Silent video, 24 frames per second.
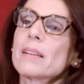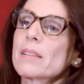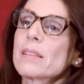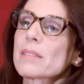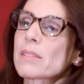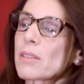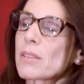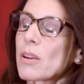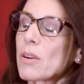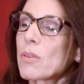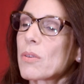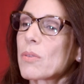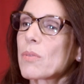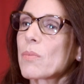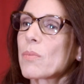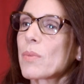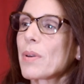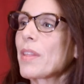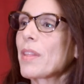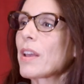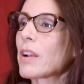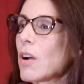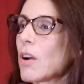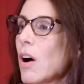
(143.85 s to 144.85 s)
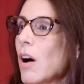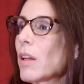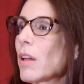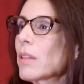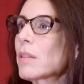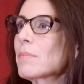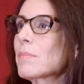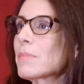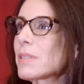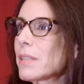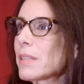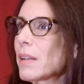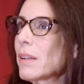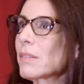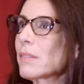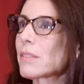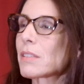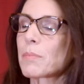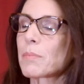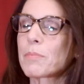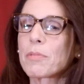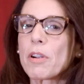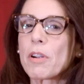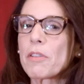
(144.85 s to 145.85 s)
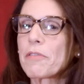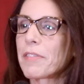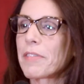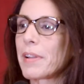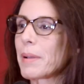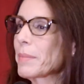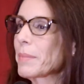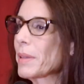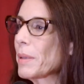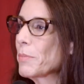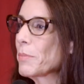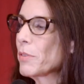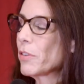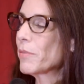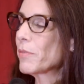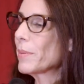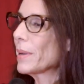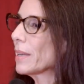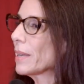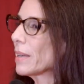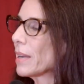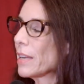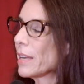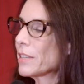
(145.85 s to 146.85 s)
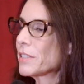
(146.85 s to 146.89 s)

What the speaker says: So when they call themselves a pro-family movement,